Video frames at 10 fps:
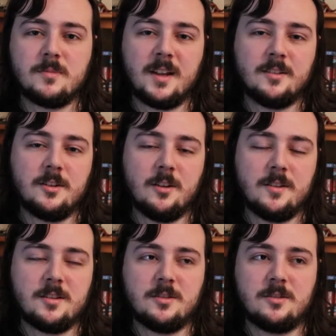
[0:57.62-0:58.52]
And, you know,
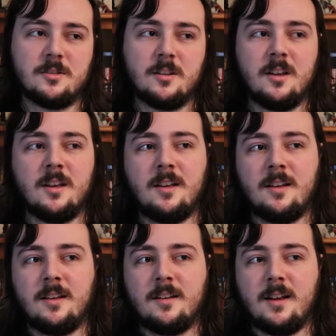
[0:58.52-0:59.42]
this is,
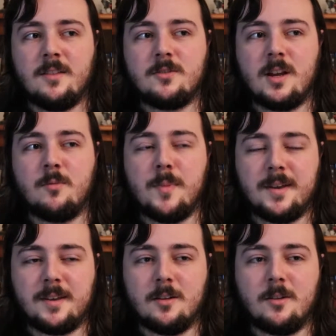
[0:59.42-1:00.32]
at the time of
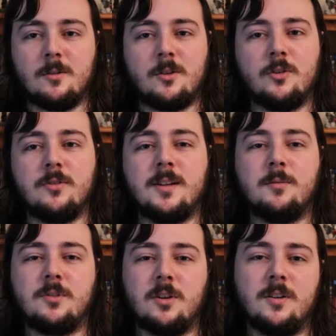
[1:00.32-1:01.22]
making it, you know, Connery
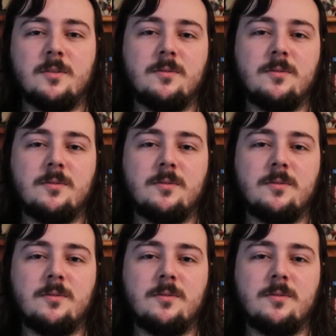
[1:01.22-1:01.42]
was kind